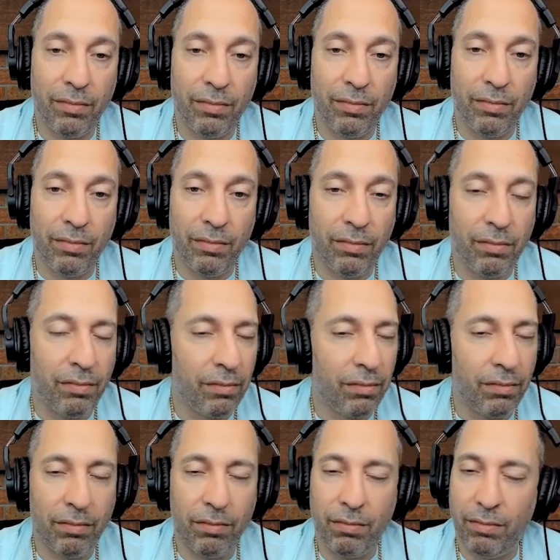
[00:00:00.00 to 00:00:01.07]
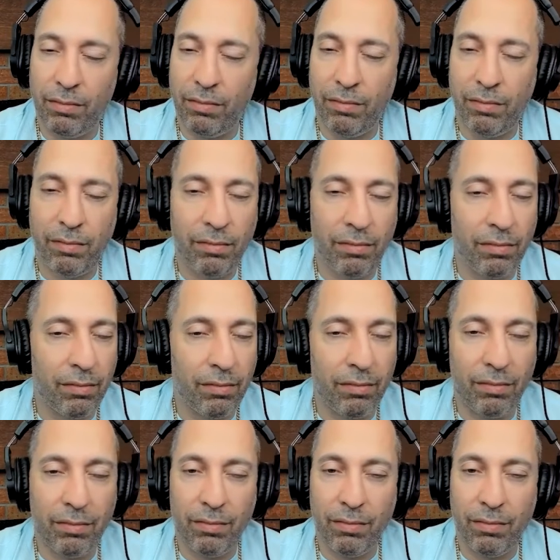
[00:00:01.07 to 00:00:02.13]

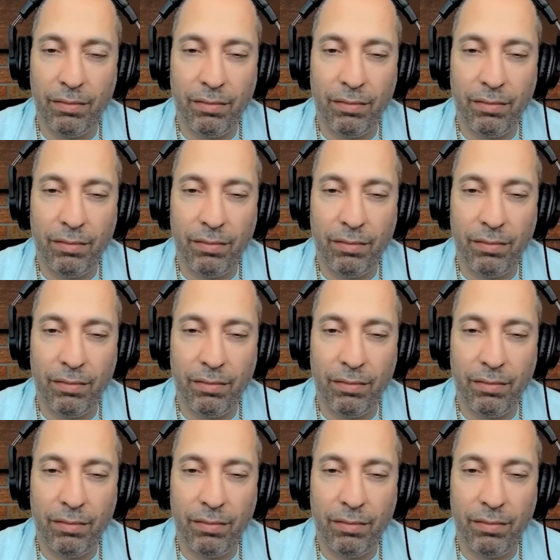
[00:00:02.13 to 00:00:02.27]
(silent)